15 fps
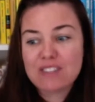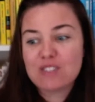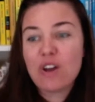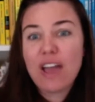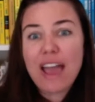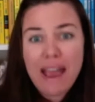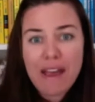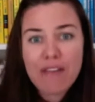
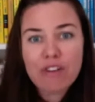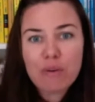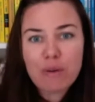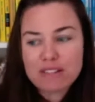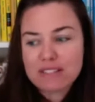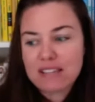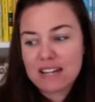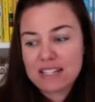So
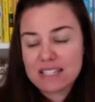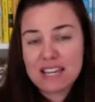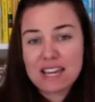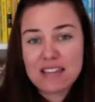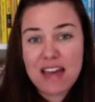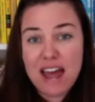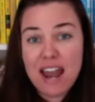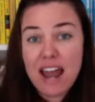everyone's going to
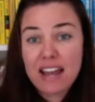see that.